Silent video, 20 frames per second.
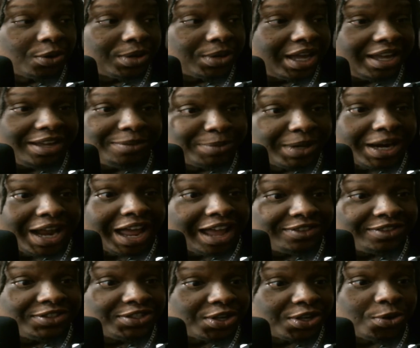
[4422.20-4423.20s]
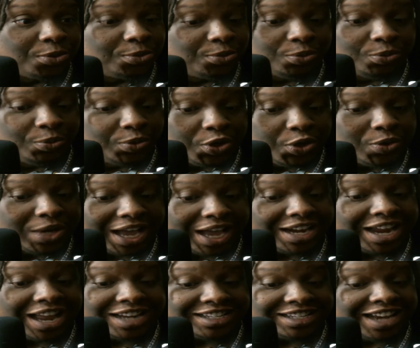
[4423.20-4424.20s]
Okay, but so you
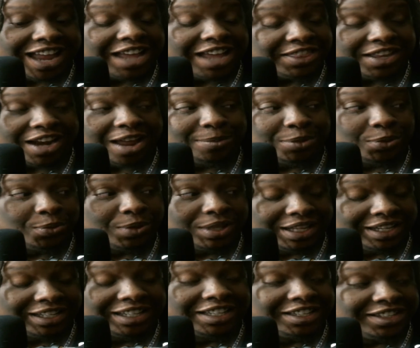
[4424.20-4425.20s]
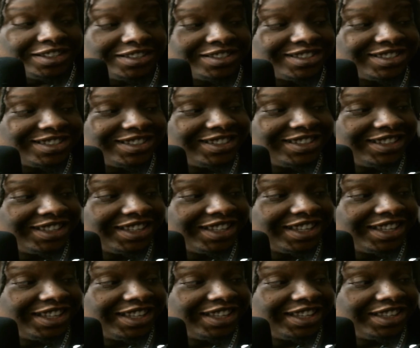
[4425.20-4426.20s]
cannot deny that I'm the one that cleans.
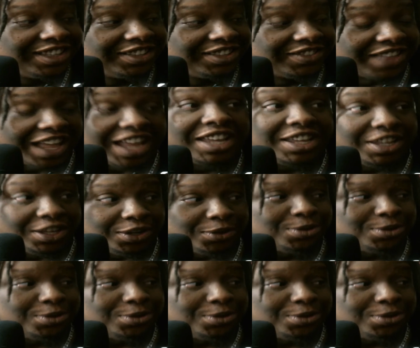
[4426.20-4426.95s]
Thank you.